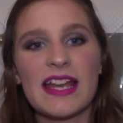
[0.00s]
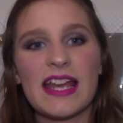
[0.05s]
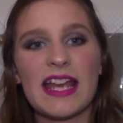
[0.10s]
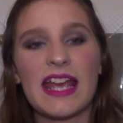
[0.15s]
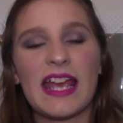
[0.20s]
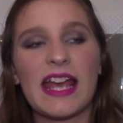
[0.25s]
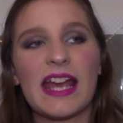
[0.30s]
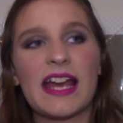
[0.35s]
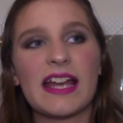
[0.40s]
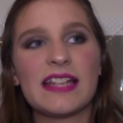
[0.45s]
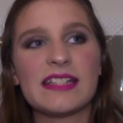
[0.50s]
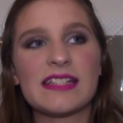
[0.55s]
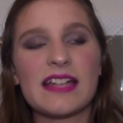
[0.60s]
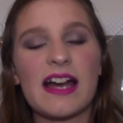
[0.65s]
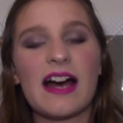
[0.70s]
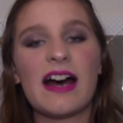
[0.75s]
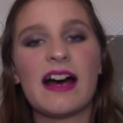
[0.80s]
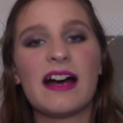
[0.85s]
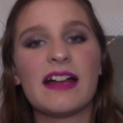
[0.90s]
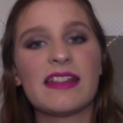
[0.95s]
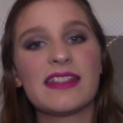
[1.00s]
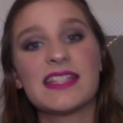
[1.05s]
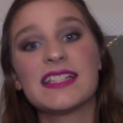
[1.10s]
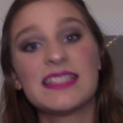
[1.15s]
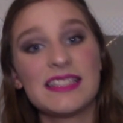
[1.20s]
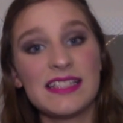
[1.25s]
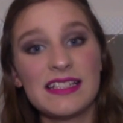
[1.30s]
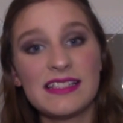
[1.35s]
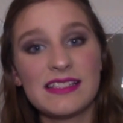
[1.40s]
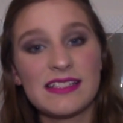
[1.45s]
and this
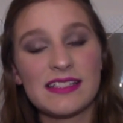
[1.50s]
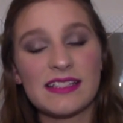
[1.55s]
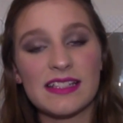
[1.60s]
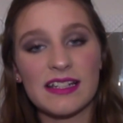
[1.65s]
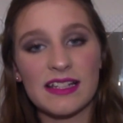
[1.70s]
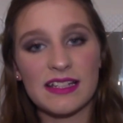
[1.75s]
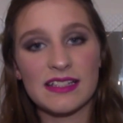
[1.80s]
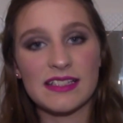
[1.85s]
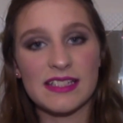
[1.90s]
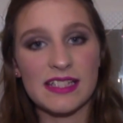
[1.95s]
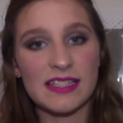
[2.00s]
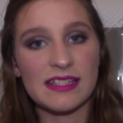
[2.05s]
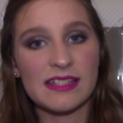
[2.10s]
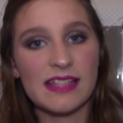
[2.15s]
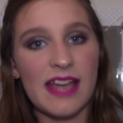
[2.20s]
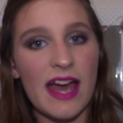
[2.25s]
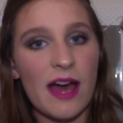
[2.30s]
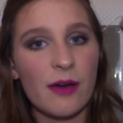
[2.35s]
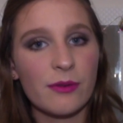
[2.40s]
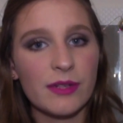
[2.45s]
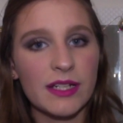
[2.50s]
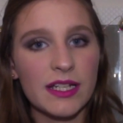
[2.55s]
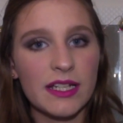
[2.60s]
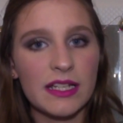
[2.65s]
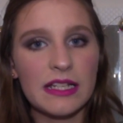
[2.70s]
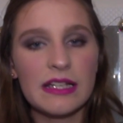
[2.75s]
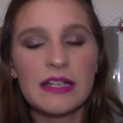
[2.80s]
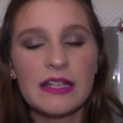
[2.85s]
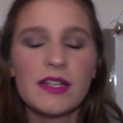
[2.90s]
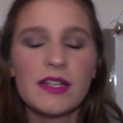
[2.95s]
is discounted,
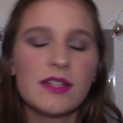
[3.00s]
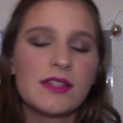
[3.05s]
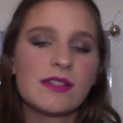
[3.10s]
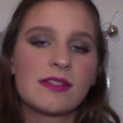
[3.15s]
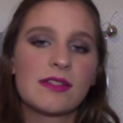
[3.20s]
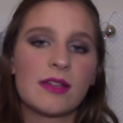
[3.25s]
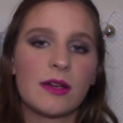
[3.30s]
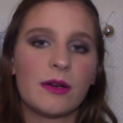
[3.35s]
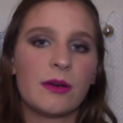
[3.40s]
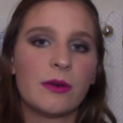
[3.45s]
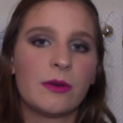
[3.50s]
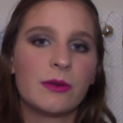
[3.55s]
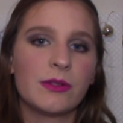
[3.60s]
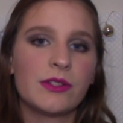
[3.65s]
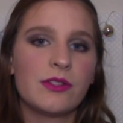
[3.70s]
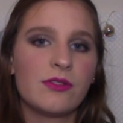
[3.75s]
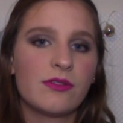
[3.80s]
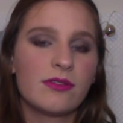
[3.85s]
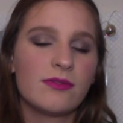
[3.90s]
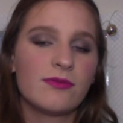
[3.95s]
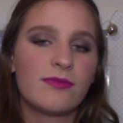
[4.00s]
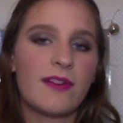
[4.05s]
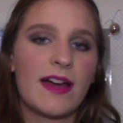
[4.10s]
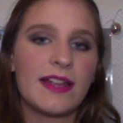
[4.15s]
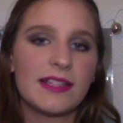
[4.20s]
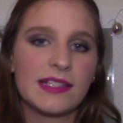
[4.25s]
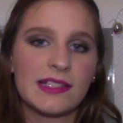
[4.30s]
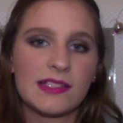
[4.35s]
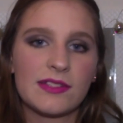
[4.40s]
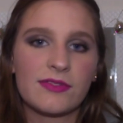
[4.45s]
so you can
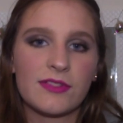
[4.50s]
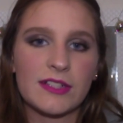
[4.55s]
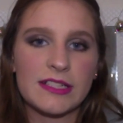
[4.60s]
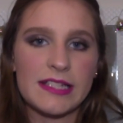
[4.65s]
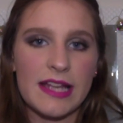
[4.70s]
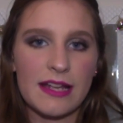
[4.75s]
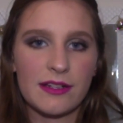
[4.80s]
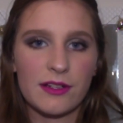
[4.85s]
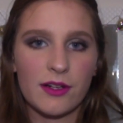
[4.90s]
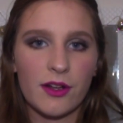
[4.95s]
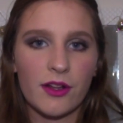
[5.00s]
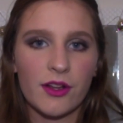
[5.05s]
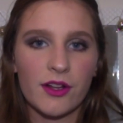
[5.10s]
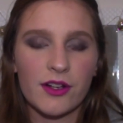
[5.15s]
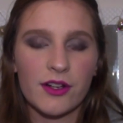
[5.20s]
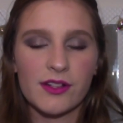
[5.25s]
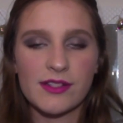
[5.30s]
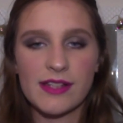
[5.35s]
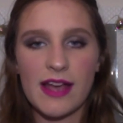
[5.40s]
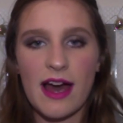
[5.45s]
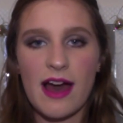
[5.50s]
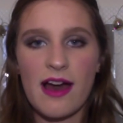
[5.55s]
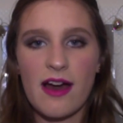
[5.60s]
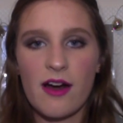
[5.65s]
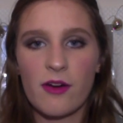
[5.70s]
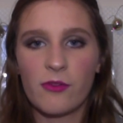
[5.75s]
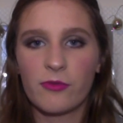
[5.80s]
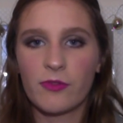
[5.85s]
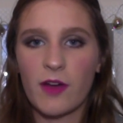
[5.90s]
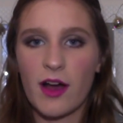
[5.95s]
find this for $10 at
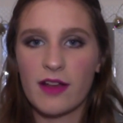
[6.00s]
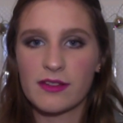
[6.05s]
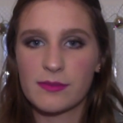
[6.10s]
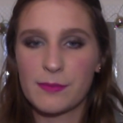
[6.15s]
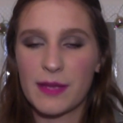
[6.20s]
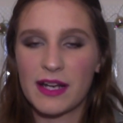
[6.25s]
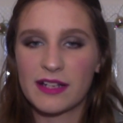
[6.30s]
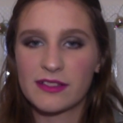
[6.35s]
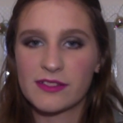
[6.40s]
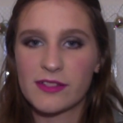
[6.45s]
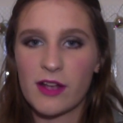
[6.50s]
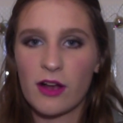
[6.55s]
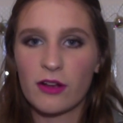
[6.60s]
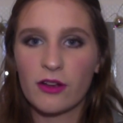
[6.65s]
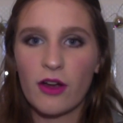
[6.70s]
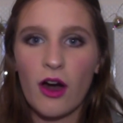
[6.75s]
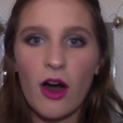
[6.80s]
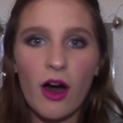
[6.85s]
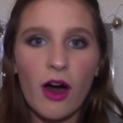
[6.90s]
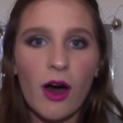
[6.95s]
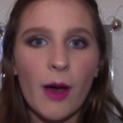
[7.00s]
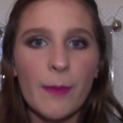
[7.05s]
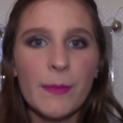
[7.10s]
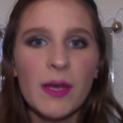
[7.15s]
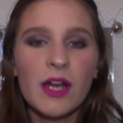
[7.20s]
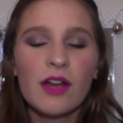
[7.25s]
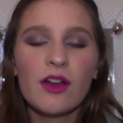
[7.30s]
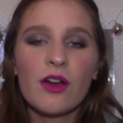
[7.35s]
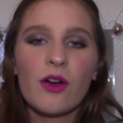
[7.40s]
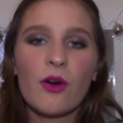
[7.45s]
elfcosmetics.com
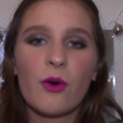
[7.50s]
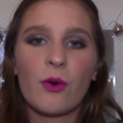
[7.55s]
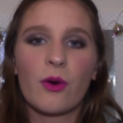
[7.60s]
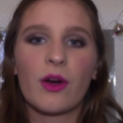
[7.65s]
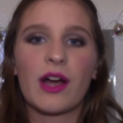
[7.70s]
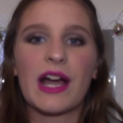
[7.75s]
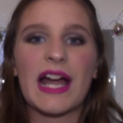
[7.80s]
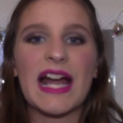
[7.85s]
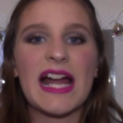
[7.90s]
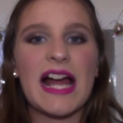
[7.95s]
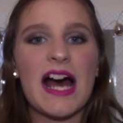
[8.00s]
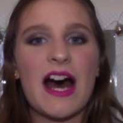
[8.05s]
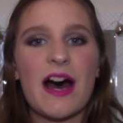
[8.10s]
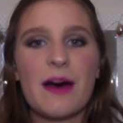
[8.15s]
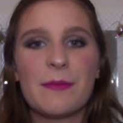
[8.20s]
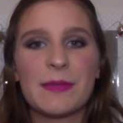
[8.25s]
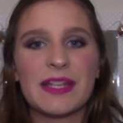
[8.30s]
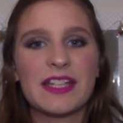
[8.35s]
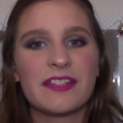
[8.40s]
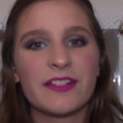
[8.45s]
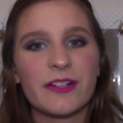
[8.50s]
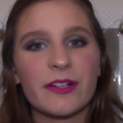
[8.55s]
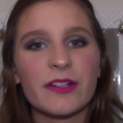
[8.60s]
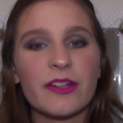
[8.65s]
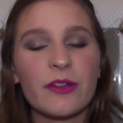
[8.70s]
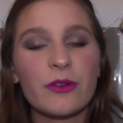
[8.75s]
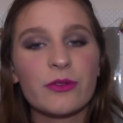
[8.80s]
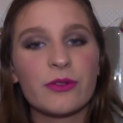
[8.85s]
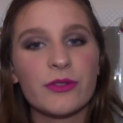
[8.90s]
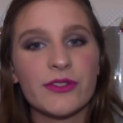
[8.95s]
or in your
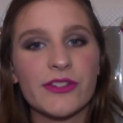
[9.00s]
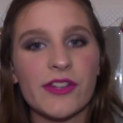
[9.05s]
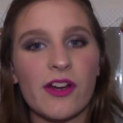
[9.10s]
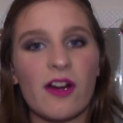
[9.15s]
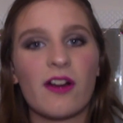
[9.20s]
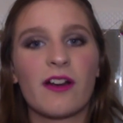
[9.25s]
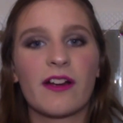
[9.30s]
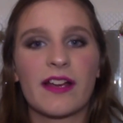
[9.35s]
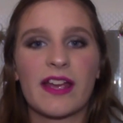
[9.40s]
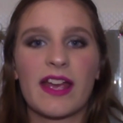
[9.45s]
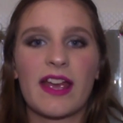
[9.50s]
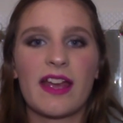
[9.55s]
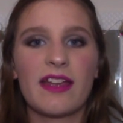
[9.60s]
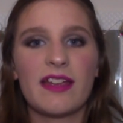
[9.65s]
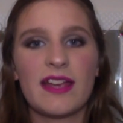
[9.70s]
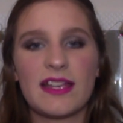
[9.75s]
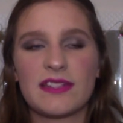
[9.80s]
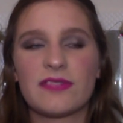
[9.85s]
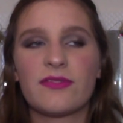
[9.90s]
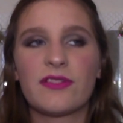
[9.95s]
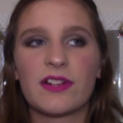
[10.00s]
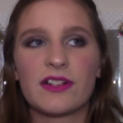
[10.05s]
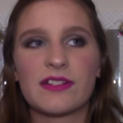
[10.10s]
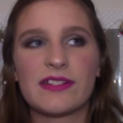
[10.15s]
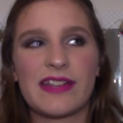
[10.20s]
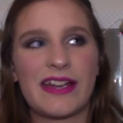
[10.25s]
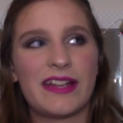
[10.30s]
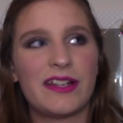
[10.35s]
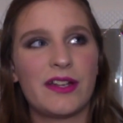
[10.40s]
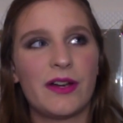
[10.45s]
local Target as far as
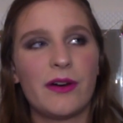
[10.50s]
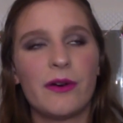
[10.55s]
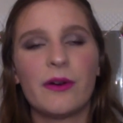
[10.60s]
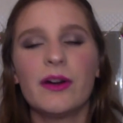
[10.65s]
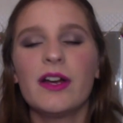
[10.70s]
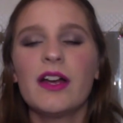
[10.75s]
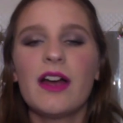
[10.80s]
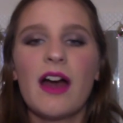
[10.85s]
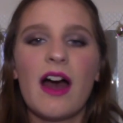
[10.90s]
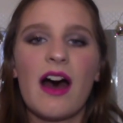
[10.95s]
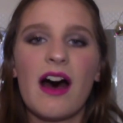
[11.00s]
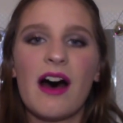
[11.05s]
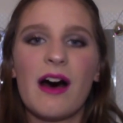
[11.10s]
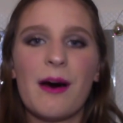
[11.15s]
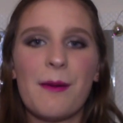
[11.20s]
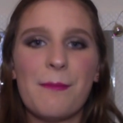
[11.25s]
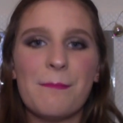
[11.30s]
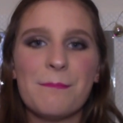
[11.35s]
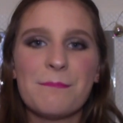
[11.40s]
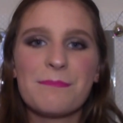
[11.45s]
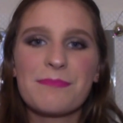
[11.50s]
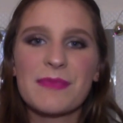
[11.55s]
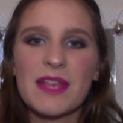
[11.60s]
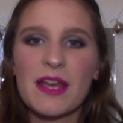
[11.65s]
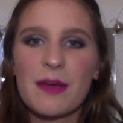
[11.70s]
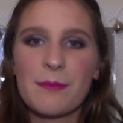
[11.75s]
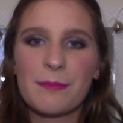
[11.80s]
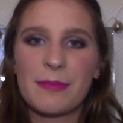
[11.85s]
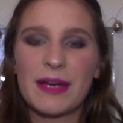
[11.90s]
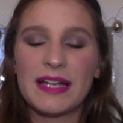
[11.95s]
I know.
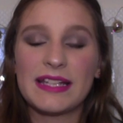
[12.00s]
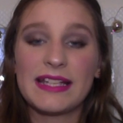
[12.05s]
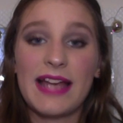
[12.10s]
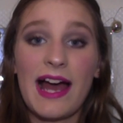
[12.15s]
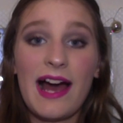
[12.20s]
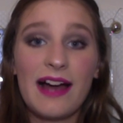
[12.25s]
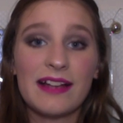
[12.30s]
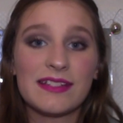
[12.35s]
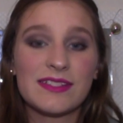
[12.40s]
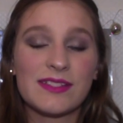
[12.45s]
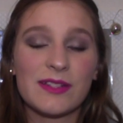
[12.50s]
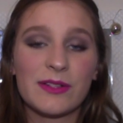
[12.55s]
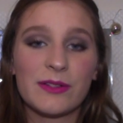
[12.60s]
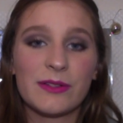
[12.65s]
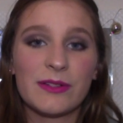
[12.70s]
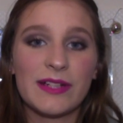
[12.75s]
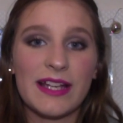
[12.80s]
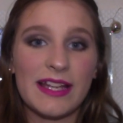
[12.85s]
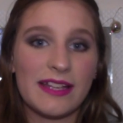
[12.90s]
But yeah, so